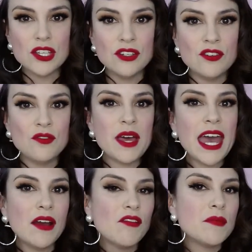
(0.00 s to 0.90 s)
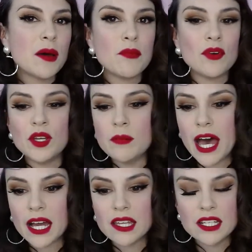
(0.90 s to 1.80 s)
you may remember me
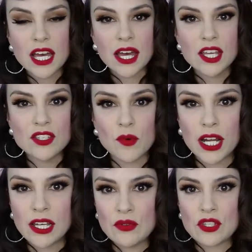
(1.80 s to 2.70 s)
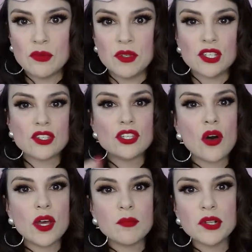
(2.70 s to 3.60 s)
back in the days when I used to be a
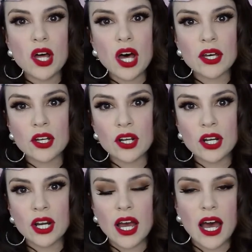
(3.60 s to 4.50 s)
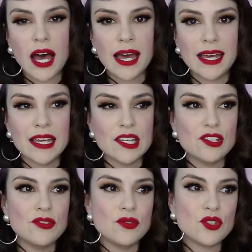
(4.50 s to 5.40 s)
sewing blogger. I
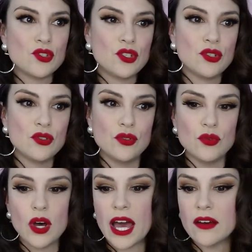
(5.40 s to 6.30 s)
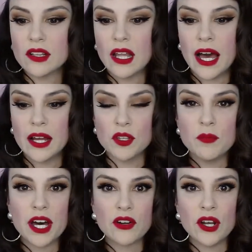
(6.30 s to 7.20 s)
had a line
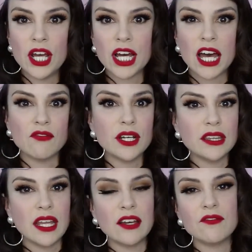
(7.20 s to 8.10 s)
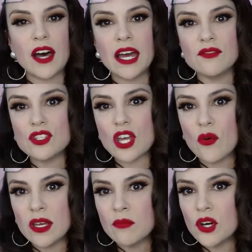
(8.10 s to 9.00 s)
with Butterick. I've written like 5 sewing